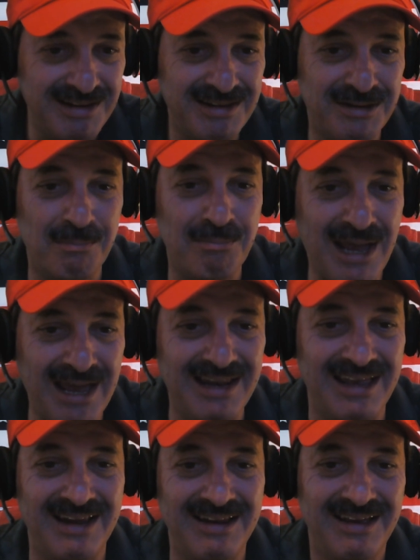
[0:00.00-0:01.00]

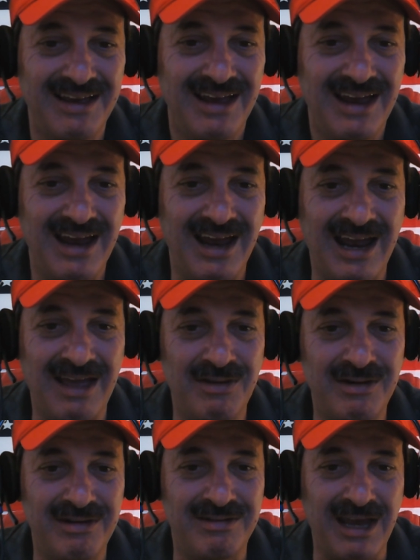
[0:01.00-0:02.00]
dependent, and
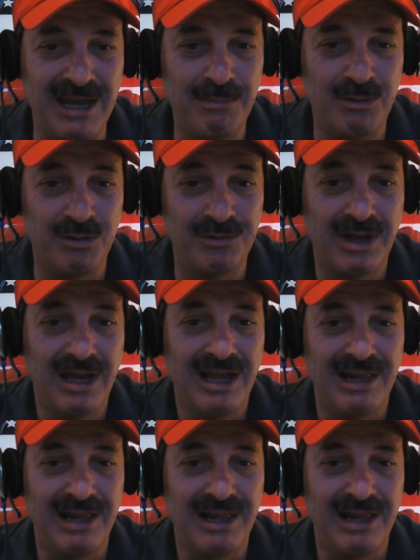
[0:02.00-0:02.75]
the disabled